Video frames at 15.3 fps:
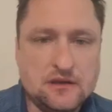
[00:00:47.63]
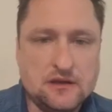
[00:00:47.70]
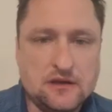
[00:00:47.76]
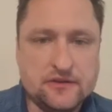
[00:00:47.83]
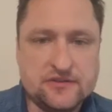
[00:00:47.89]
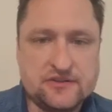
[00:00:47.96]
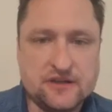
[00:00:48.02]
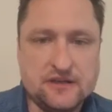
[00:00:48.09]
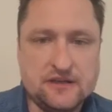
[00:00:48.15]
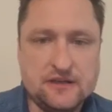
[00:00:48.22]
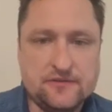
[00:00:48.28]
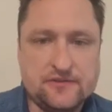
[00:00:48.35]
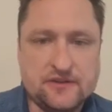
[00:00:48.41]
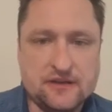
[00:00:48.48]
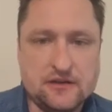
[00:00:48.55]
The study of
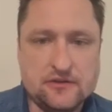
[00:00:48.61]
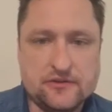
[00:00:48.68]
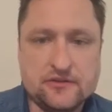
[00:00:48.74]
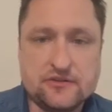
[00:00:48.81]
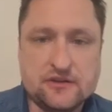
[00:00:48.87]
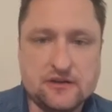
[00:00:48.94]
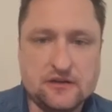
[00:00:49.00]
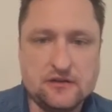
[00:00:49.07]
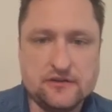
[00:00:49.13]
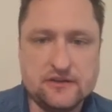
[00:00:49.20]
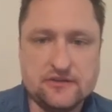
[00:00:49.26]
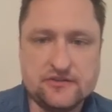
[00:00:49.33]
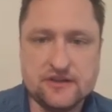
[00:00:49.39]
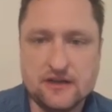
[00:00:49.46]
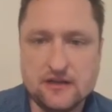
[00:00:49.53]
cells is called
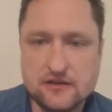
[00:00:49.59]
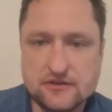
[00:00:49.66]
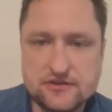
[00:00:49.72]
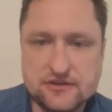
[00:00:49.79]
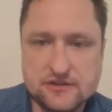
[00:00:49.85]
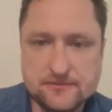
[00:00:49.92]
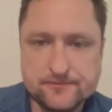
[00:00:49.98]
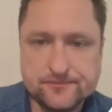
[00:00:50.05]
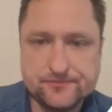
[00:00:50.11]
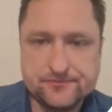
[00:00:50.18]
histology.